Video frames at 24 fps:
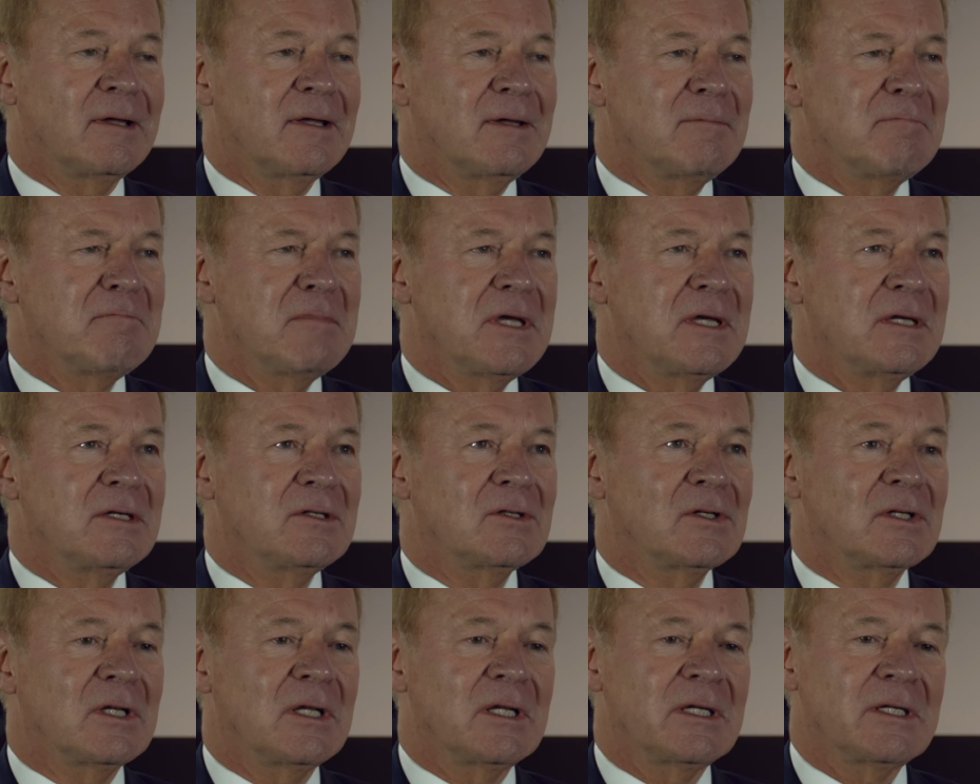
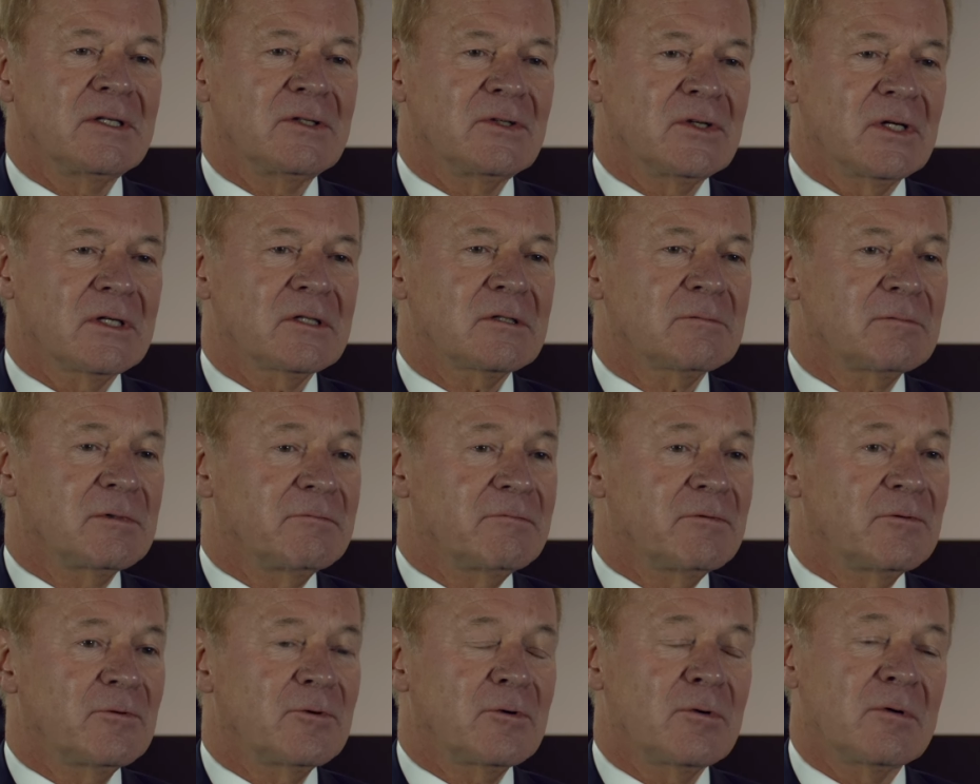immediately just
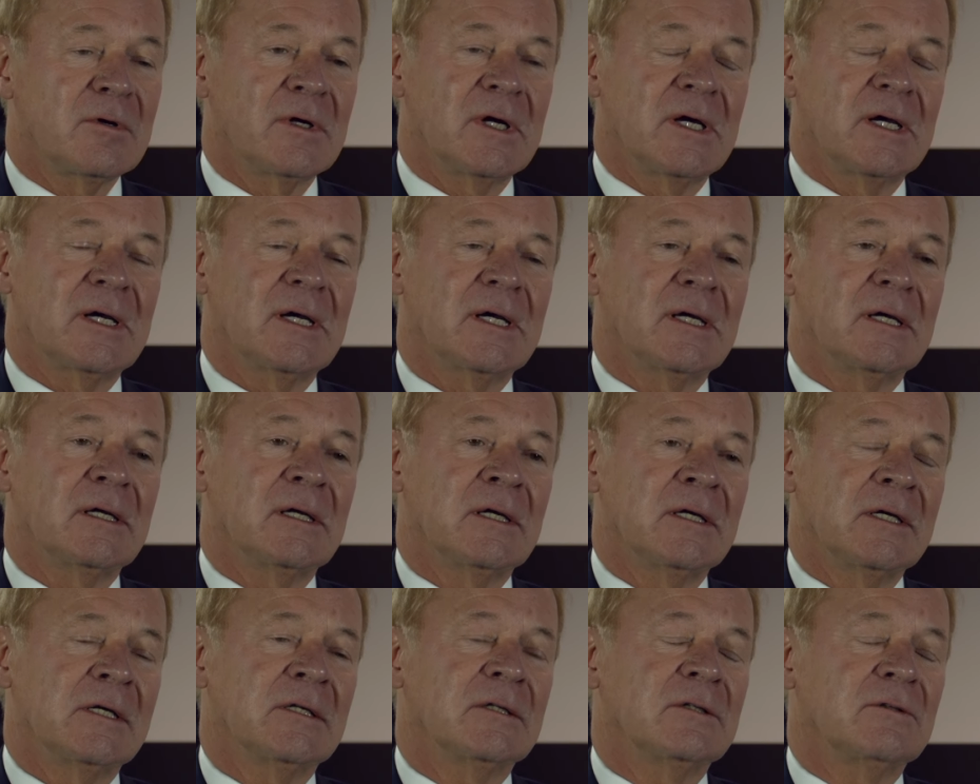before uh,
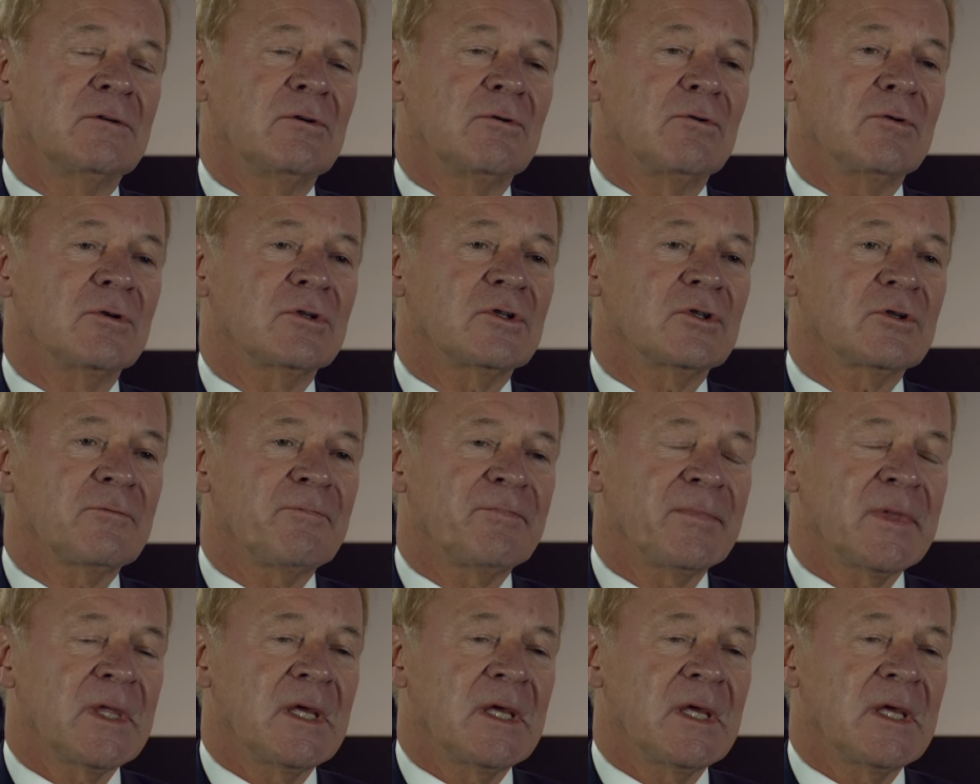Torch,